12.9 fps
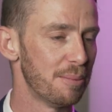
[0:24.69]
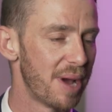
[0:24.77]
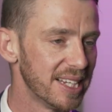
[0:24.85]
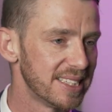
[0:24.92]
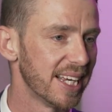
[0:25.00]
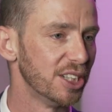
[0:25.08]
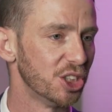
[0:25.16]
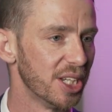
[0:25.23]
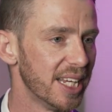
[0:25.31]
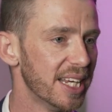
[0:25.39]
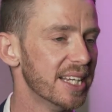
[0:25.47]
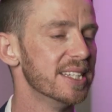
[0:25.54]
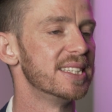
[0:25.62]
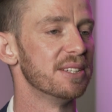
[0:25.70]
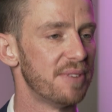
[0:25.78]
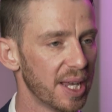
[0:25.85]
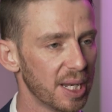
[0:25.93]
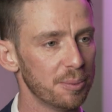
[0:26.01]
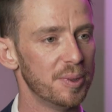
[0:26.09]
amazing engineers,
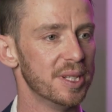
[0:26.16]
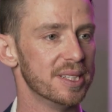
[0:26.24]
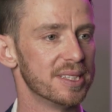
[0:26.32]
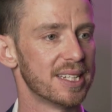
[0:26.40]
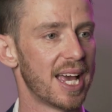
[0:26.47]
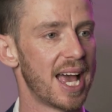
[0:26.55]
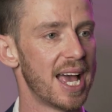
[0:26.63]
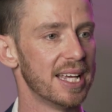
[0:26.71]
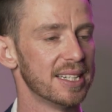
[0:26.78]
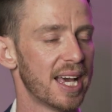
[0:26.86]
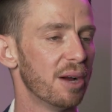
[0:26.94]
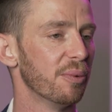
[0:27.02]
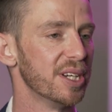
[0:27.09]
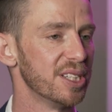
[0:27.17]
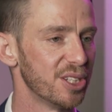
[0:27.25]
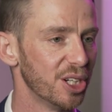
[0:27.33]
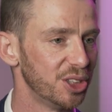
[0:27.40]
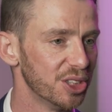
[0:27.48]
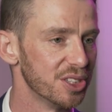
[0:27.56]
developers and
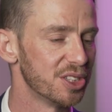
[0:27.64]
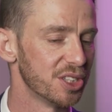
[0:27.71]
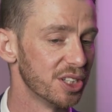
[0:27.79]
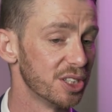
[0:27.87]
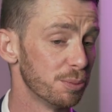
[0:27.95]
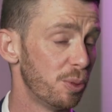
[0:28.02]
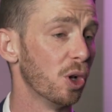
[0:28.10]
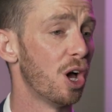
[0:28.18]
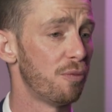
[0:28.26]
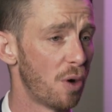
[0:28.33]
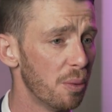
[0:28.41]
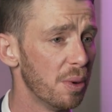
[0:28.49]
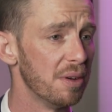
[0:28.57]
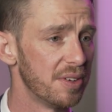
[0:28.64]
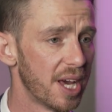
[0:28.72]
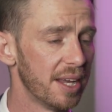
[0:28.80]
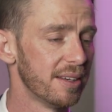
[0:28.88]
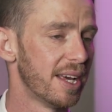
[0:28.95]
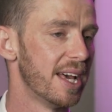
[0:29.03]
researchers to pull off what we've
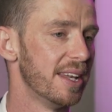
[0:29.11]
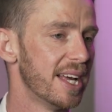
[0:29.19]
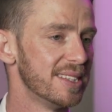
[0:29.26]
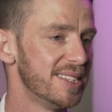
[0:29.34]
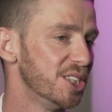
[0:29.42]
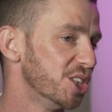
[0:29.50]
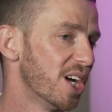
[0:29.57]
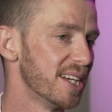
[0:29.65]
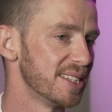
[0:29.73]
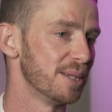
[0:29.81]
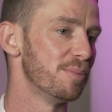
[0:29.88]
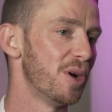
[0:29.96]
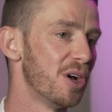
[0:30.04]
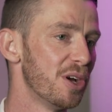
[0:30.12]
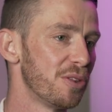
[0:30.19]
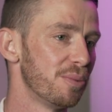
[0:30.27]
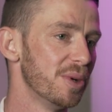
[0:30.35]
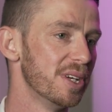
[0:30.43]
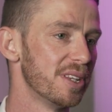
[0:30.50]
done, and that's digitizing
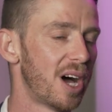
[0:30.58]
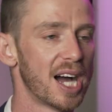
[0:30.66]
Perth with